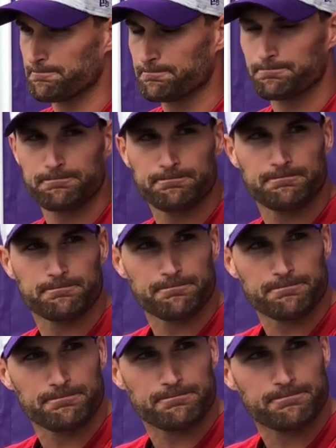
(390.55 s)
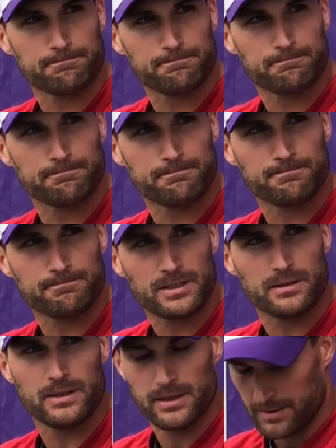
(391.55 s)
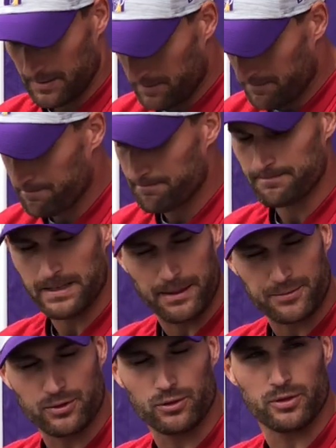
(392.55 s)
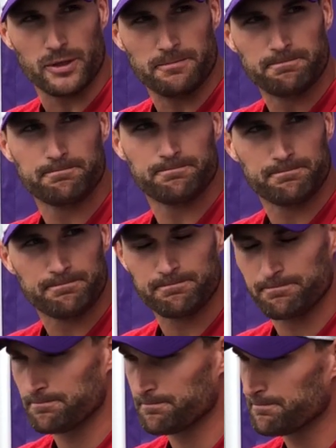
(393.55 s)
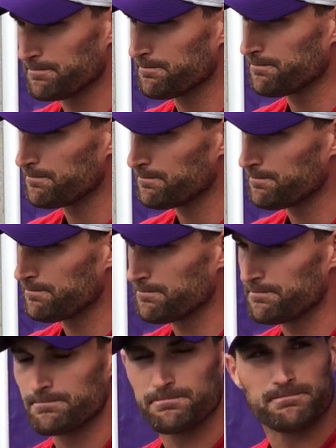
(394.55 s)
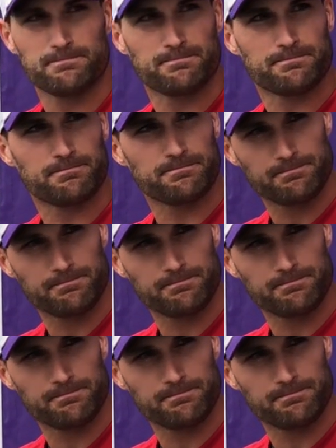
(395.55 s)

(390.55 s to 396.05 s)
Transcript: Are things fine now then between you and Zimmer? Absolutely. So he said that you don't believe